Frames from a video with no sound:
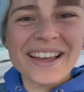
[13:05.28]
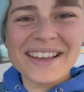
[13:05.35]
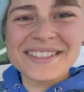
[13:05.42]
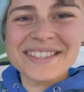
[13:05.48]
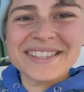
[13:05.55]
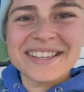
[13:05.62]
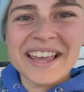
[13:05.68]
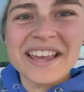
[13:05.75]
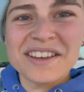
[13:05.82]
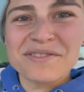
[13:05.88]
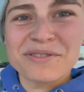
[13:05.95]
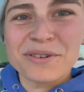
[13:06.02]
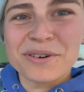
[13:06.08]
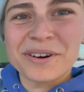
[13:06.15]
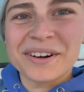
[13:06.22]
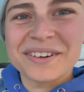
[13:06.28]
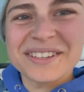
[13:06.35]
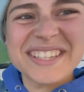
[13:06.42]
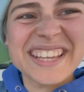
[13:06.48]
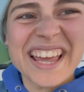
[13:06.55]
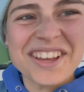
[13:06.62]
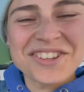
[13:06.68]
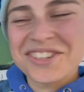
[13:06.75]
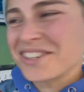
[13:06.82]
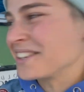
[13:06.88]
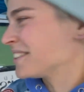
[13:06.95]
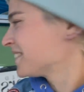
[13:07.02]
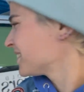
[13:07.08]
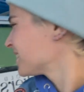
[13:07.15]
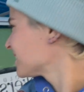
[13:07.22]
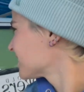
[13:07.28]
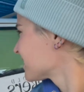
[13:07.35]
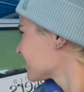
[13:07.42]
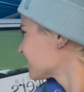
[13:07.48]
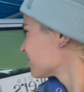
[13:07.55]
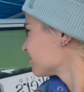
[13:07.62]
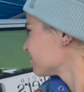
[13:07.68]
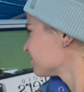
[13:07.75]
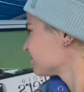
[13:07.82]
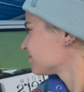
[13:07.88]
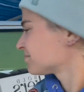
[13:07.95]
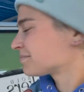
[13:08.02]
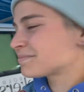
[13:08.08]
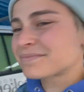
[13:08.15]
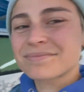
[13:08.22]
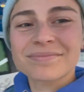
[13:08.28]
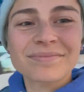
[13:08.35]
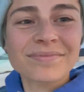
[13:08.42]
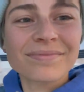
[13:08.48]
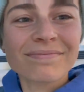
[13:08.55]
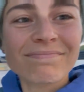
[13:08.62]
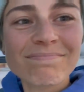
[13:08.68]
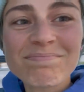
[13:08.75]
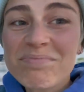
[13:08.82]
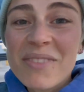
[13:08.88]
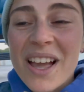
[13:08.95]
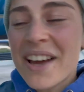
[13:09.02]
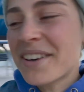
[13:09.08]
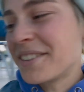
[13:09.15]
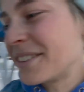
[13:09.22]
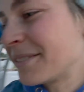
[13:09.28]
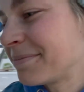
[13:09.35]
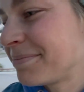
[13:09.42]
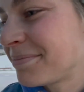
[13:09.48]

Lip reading: unsafe or sketchy. Yeah. I don't know,